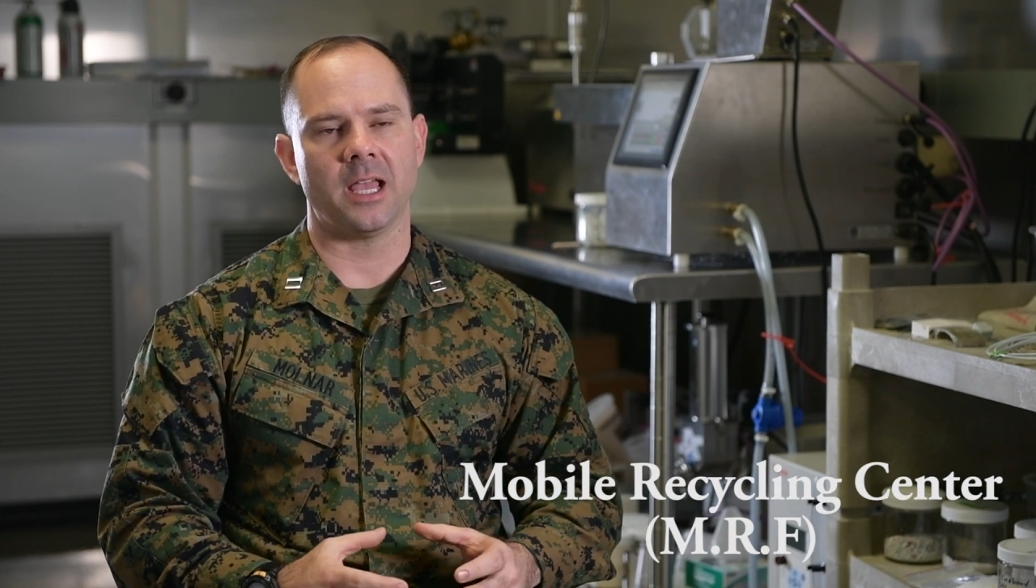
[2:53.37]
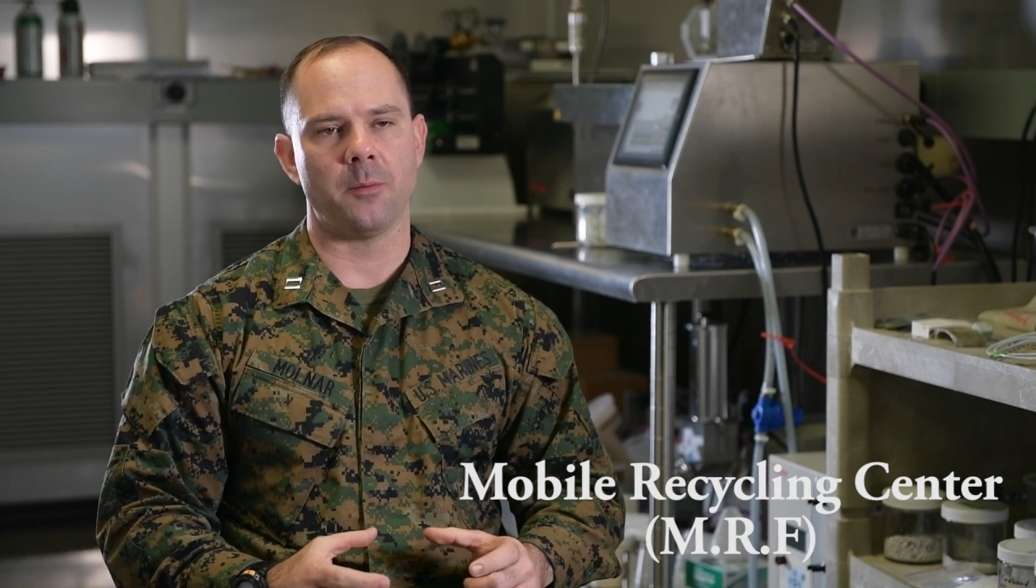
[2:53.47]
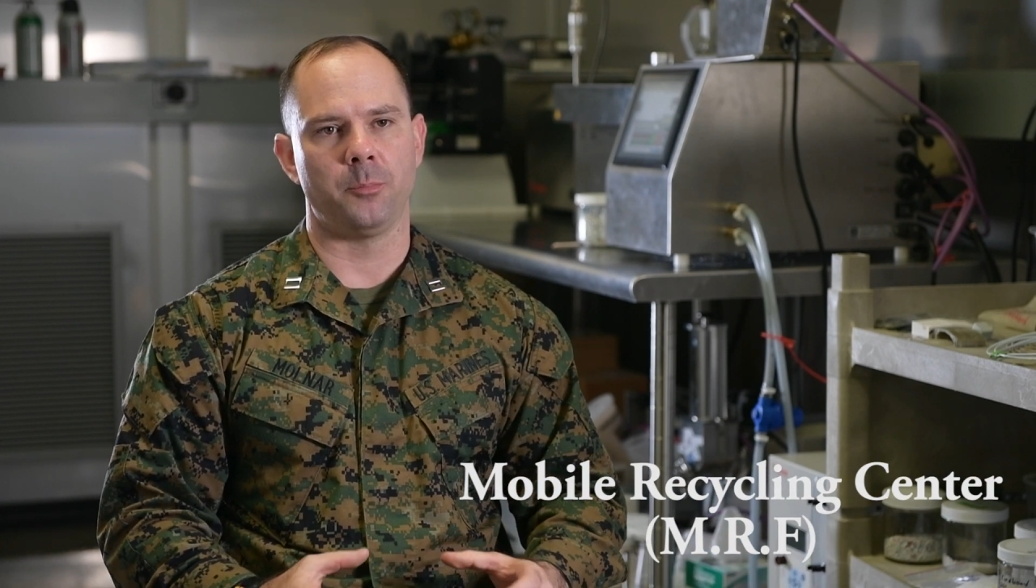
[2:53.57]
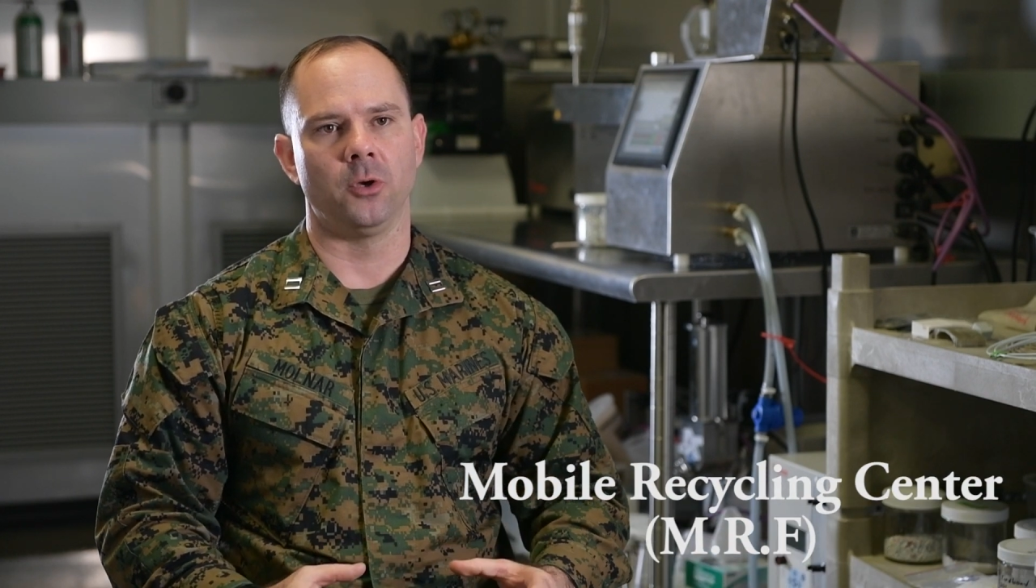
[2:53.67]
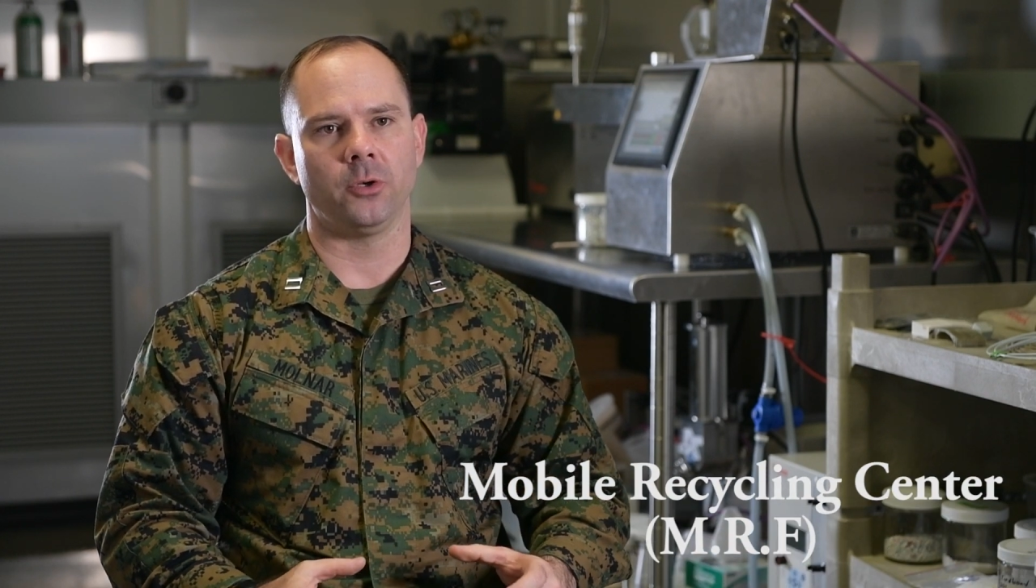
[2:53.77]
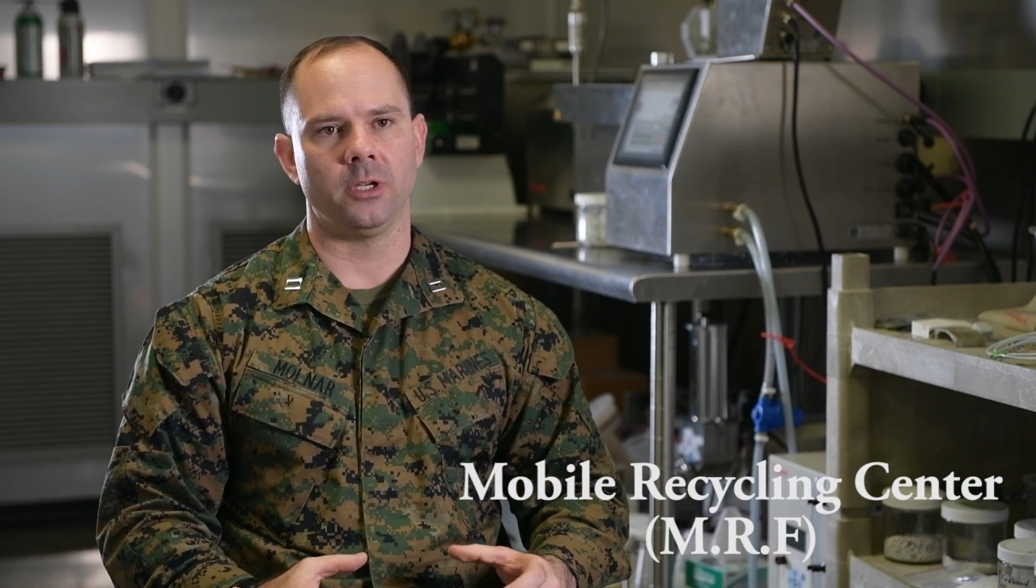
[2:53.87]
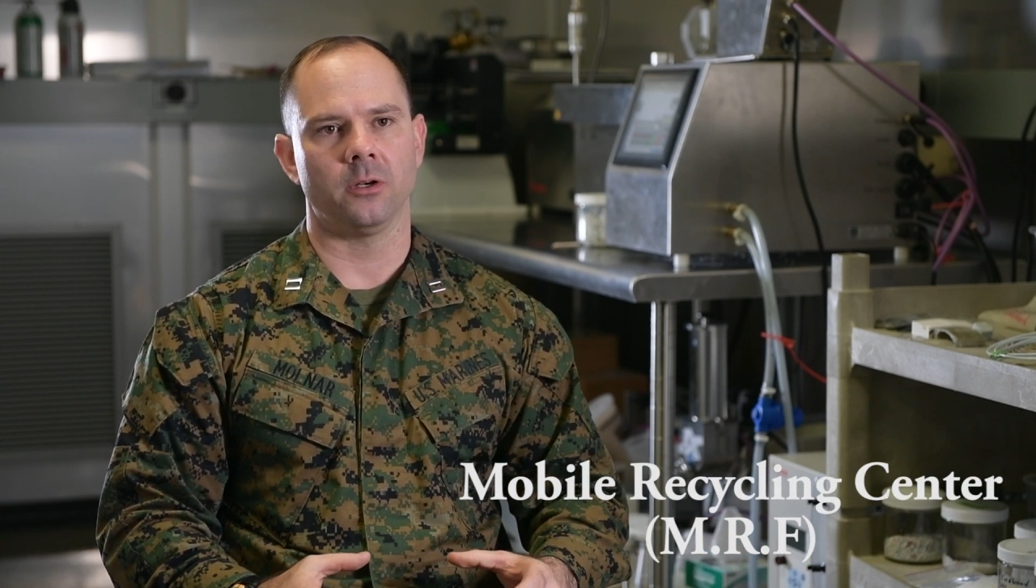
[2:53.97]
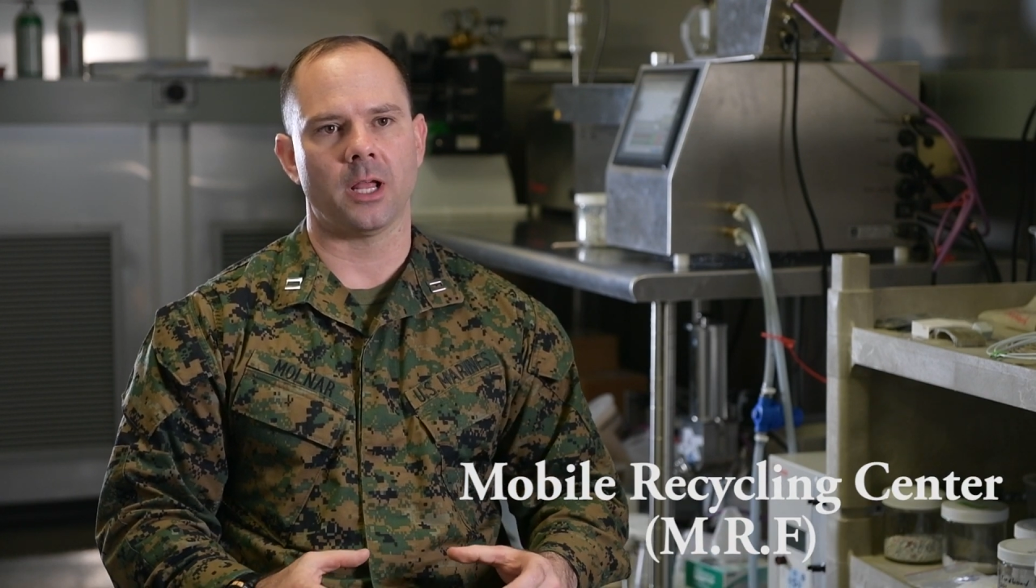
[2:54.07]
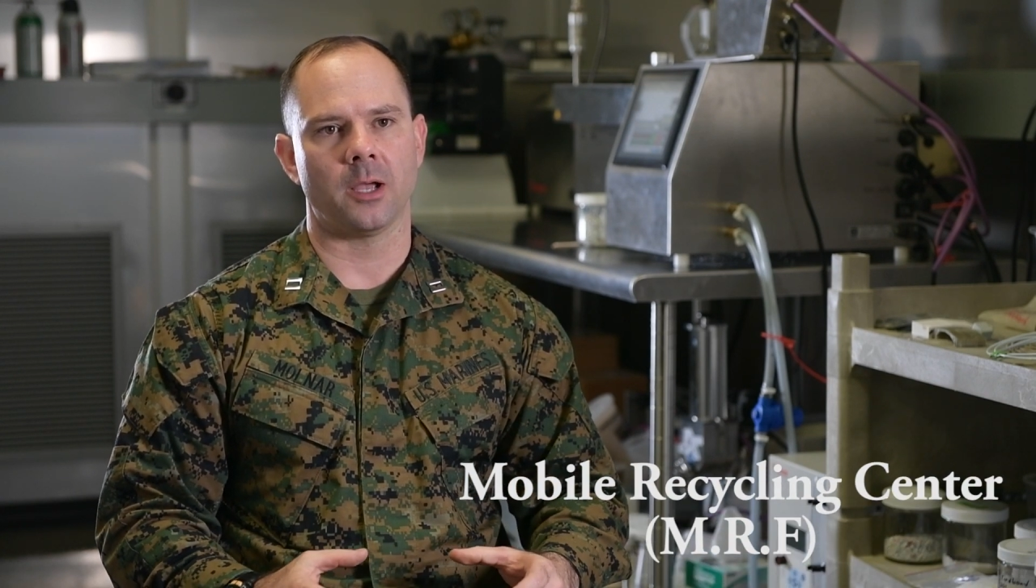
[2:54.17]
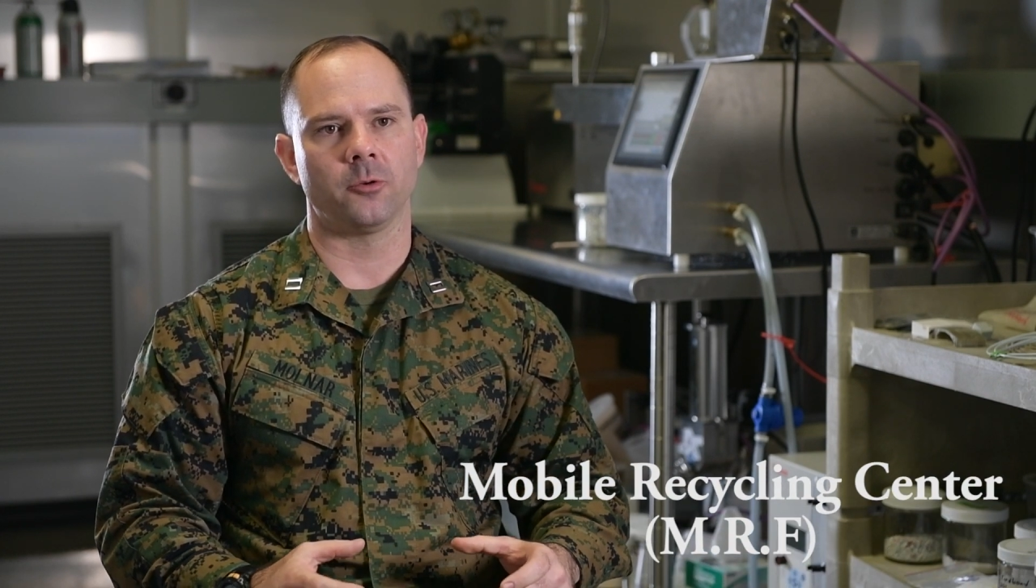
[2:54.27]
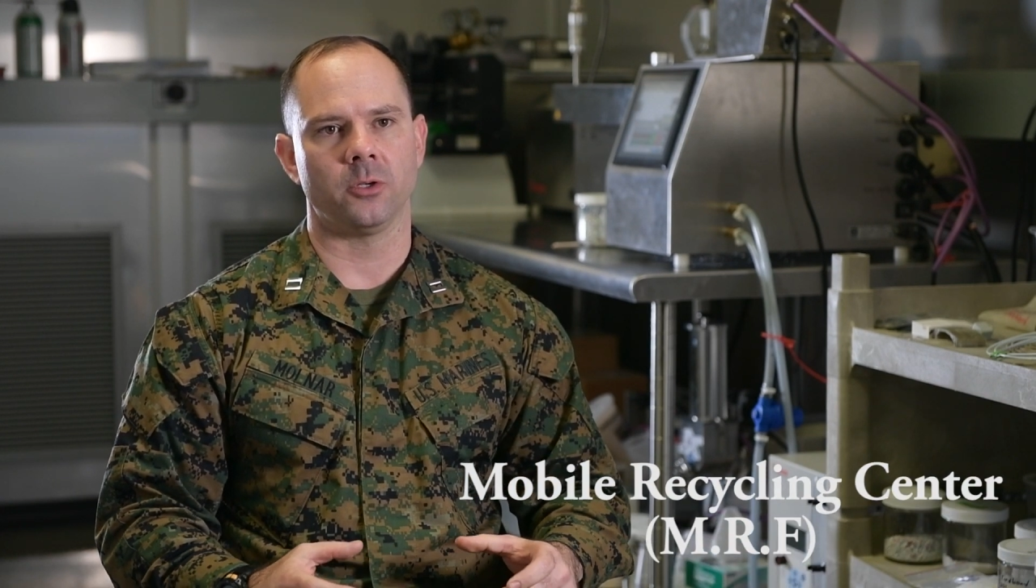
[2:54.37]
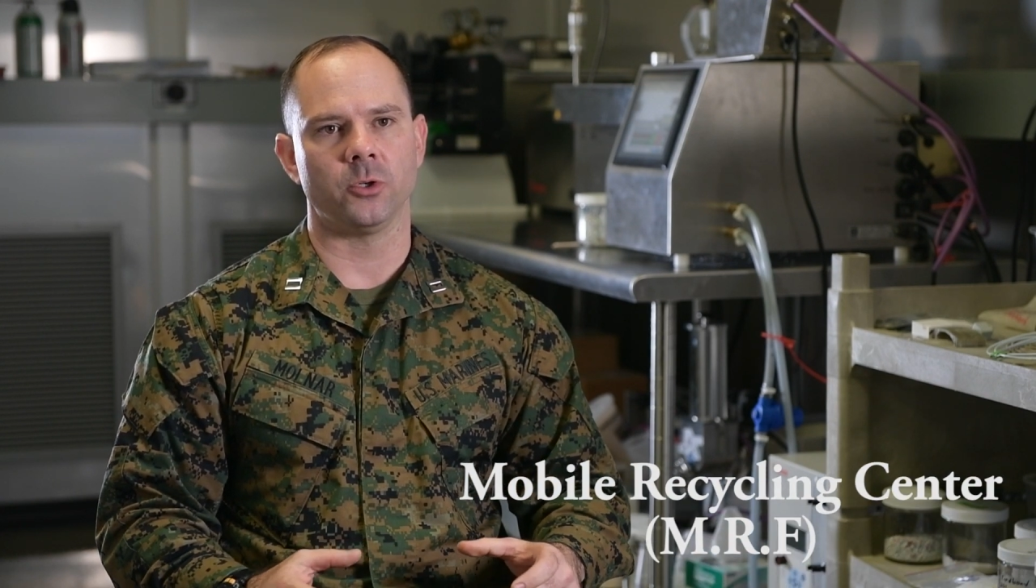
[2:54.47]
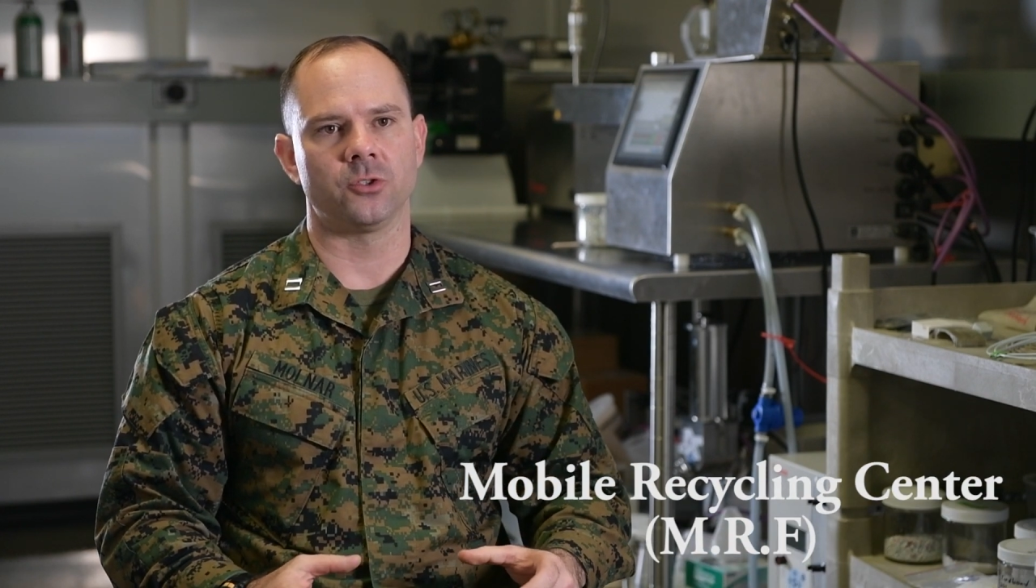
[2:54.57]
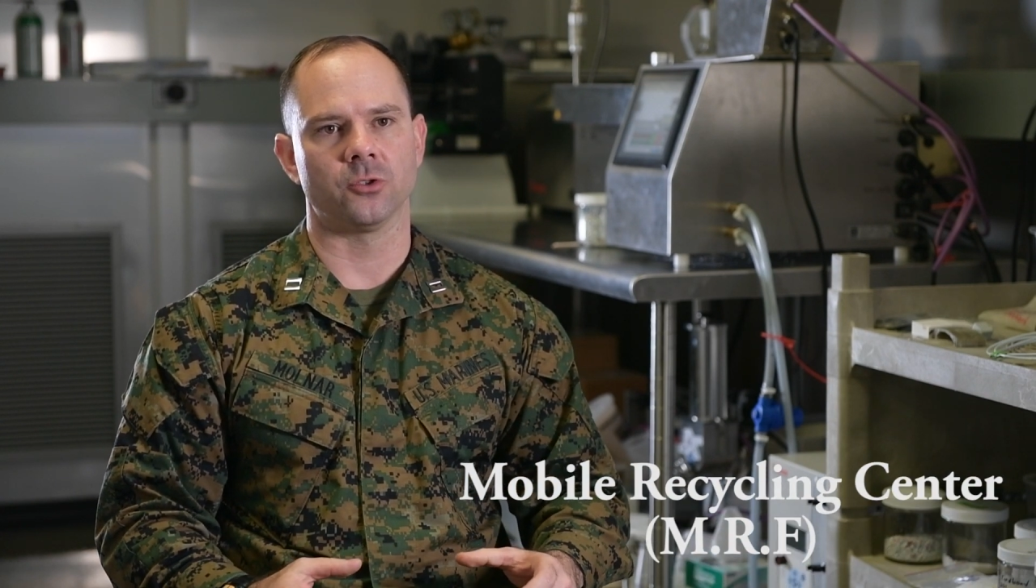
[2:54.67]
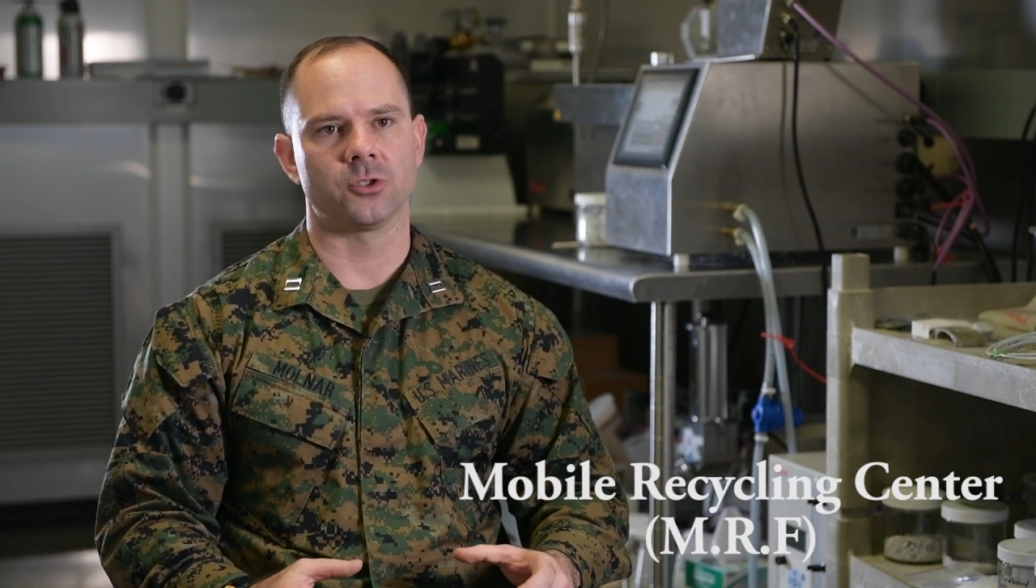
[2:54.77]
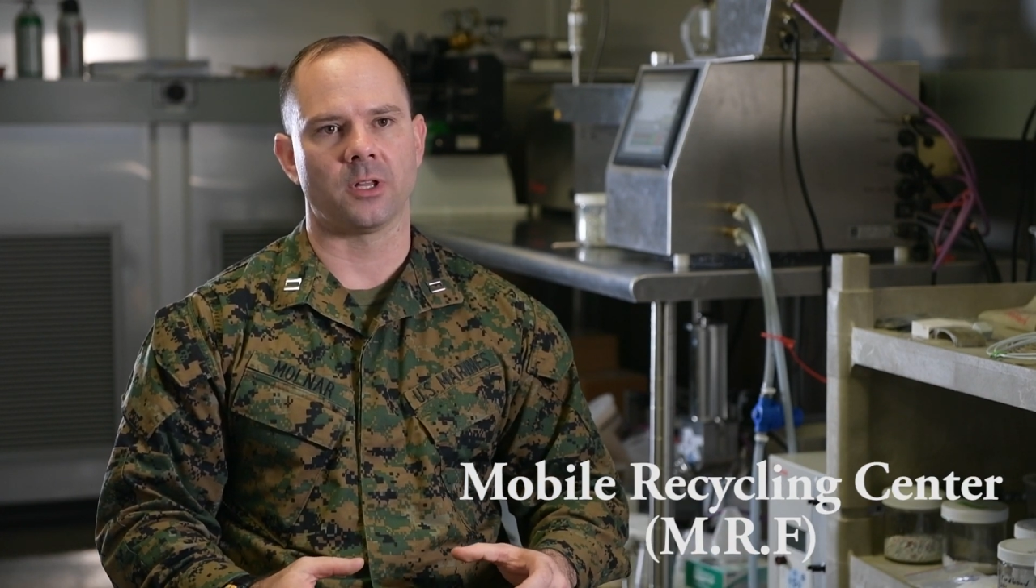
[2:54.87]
that built here at Aberdeen Research